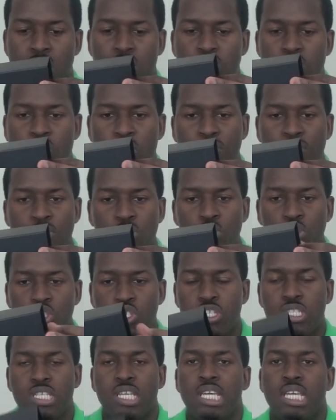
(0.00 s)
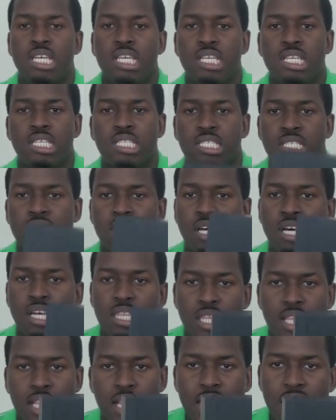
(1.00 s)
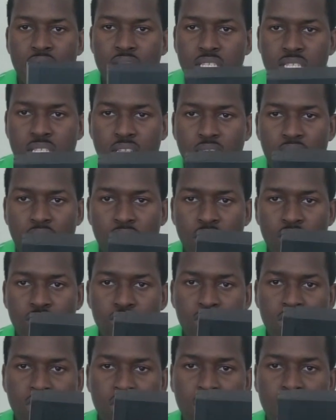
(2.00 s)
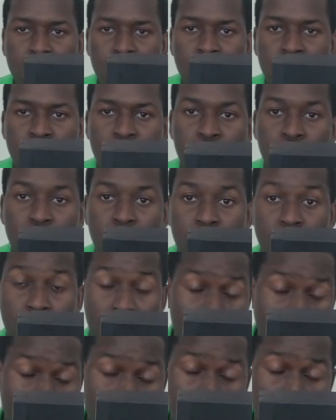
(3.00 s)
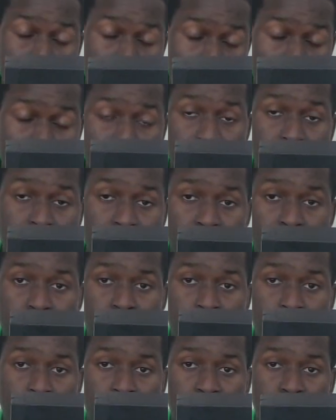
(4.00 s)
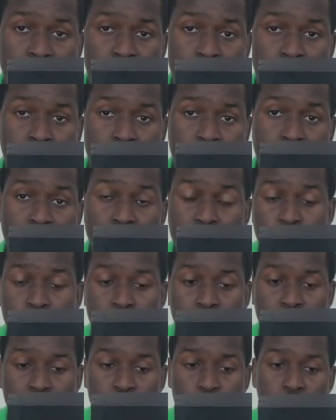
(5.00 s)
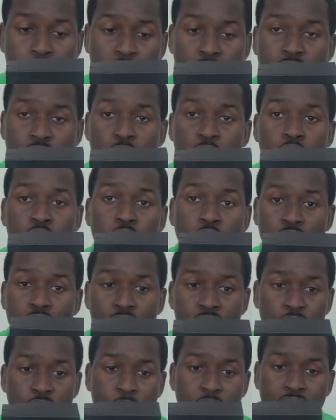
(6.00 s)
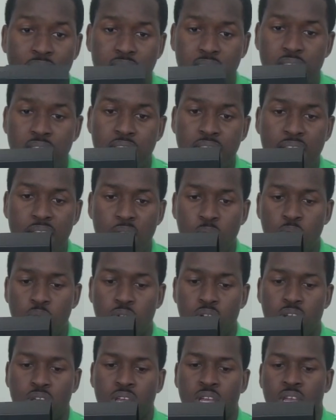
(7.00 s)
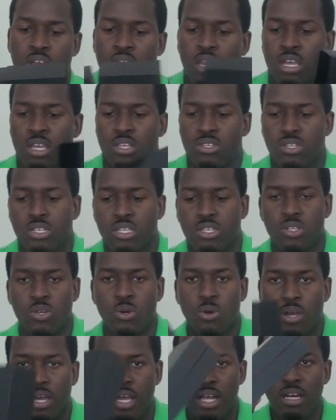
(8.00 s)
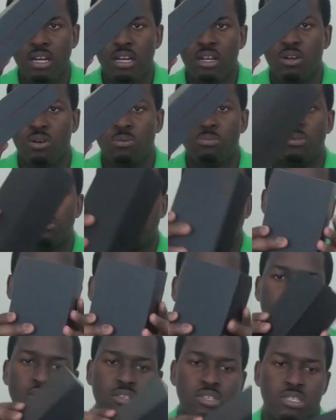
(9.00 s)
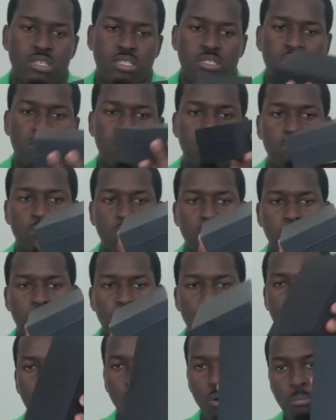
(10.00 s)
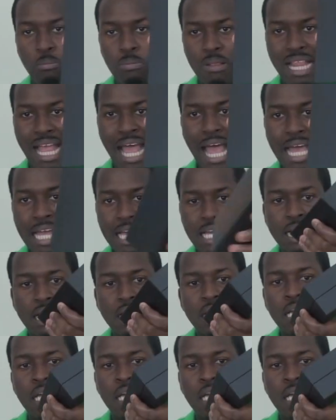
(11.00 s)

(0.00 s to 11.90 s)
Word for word: The Revolution is uh, the latest uh, LG, LG LTE smartphone, Android powered smartphone on the Verizon network. So let's go ahead and open the box. It's all black